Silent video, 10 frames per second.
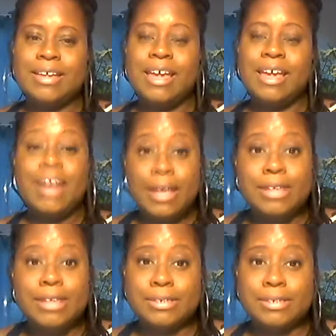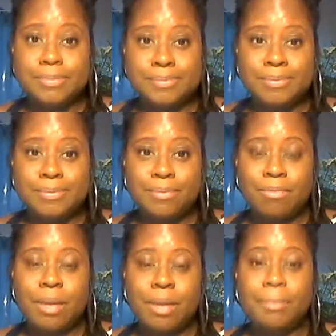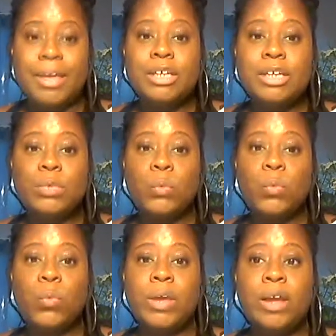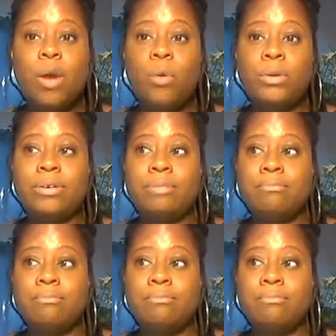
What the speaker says: it is, because we don't